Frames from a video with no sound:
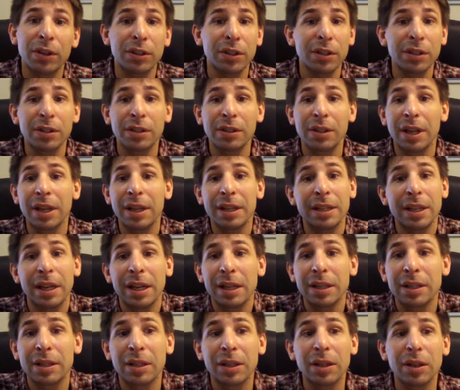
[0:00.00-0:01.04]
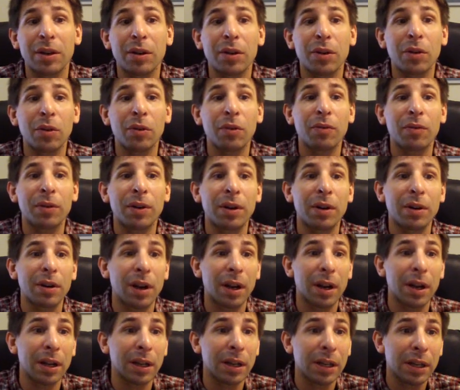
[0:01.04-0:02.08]
It takes a little
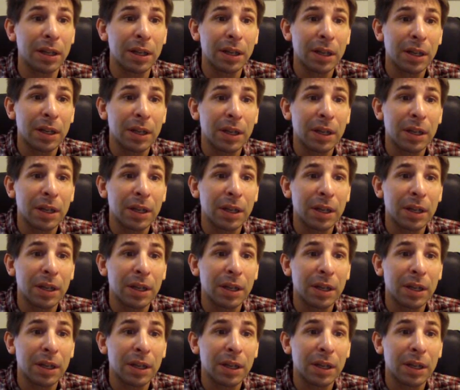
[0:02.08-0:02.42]
over,